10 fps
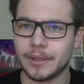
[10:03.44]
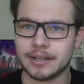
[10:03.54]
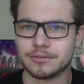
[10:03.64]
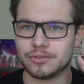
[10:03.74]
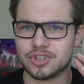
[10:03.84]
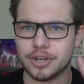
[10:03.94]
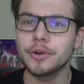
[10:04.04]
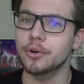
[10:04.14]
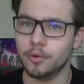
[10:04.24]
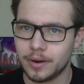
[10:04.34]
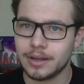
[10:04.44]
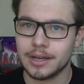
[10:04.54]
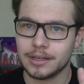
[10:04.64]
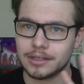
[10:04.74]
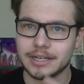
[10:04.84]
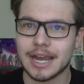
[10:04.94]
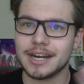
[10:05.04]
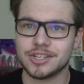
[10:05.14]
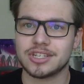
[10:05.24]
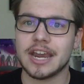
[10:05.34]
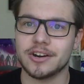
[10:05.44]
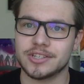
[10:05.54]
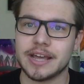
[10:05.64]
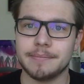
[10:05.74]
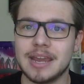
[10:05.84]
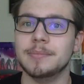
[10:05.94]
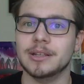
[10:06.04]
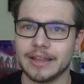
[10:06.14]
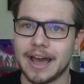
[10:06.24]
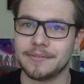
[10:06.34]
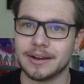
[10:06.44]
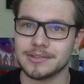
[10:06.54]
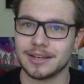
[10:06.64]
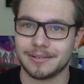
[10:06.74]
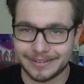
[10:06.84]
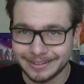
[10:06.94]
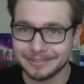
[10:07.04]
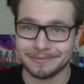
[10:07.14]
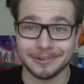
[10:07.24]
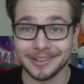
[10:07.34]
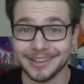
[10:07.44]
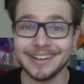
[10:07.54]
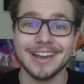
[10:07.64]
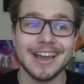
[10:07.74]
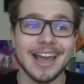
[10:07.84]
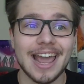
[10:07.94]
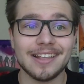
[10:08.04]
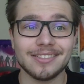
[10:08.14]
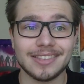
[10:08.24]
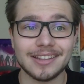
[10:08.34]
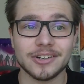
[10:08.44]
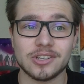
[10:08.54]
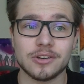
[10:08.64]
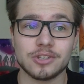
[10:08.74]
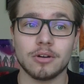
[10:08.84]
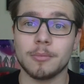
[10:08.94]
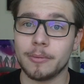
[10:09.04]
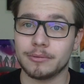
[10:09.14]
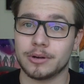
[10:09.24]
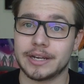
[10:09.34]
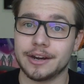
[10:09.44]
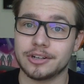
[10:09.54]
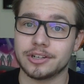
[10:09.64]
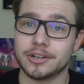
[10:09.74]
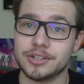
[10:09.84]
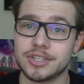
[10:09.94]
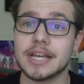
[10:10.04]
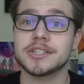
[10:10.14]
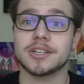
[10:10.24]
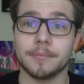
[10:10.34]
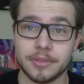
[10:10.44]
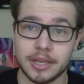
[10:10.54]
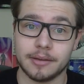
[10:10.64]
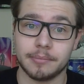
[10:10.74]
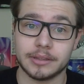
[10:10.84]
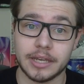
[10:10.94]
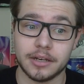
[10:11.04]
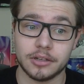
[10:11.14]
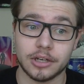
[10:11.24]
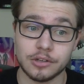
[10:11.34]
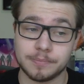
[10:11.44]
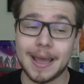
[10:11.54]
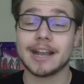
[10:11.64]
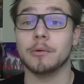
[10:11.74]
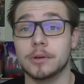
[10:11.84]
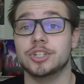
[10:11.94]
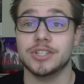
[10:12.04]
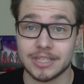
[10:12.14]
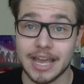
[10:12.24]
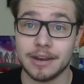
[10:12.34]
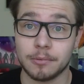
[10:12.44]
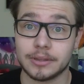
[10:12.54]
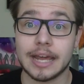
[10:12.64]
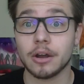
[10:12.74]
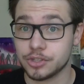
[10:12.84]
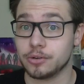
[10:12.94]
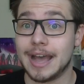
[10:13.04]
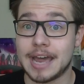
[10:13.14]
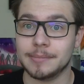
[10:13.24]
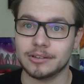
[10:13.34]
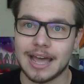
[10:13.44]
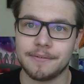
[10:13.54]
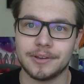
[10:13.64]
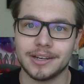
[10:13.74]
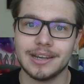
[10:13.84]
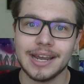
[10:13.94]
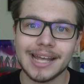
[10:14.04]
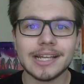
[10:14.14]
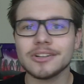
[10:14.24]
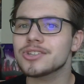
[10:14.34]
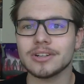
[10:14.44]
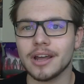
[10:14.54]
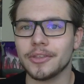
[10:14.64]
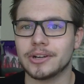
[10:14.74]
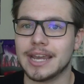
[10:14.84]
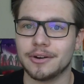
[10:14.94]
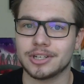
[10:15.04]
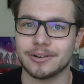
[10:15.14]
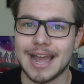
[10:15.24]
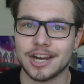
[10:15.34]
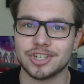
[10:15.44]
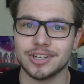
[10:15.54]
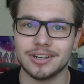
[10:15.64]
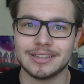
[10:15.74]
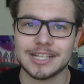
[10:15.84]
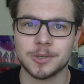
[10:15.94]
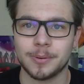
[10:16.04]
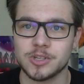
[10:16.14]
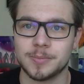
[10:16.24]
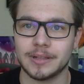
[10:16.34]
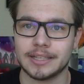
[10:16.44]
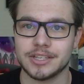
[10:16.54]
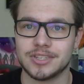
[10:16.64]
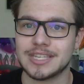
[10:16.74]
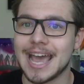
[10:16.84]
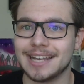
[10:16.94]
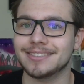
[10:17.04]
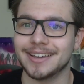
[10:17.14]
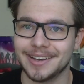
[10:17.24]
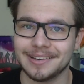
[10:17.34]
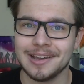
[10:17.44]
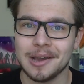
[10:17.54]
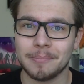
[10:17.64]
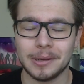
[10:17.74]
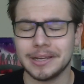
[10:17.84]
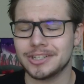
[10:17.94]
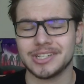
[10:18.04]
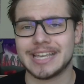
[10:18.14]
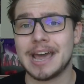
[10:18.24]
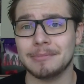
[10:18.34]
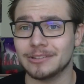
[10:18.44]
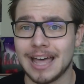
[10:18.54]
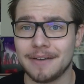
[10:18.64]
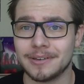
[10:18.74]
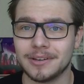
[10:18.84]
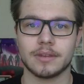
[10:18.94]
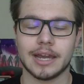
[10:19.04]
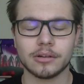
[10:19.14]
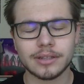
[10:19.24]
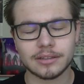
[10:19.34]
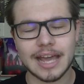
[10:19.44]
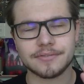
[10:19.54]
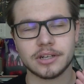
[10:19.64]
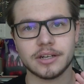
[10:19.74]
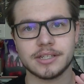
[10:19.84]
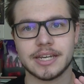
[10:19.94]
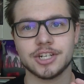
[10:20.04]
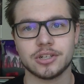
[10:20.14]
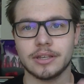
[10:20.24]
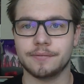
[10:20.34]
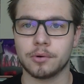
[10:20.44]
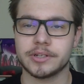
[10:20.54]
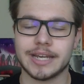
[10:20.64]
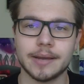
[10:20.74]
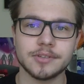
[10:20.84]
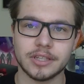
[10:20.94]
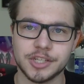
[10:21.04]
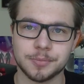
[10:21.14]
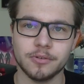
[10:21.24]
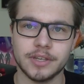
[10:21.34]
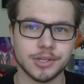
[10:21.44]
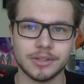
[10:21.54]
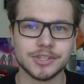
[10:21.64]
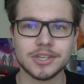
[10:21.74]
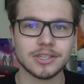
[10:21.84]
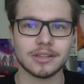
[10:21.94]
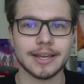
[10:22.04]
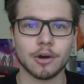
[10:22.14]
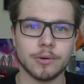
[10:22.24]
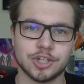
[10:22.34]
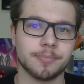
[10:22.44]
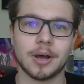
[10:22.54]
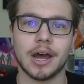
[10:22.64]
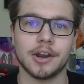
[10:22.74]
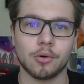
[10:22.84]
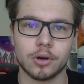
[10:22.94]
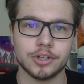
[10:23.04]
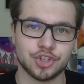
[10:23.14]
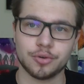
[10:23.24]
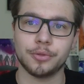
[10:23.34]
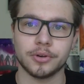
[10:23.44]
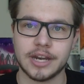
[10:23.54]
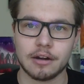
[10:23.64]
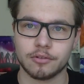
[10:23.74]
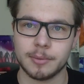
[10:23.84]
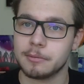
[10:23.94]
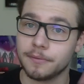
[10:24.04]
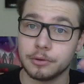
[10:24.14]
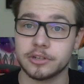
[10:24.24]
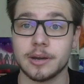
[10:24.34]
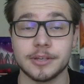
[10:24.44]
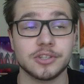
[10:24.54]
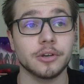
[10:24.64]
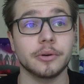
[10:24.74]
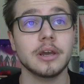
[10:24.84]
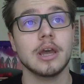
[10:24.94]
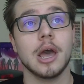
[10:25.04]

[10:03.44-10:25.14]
like, two kind of scares that made me laugh. And I was like, really? And then there's also a moment where a character says something, but then goes back on what she said, where that also had me laughing. And then there's another character action that's supposed to be like the sad thing, but it just had me laughing. I only laughed unintentionally 4 times in this movie, so this isn't like a Wish Upon or a Truth or Dare for me review coming soon.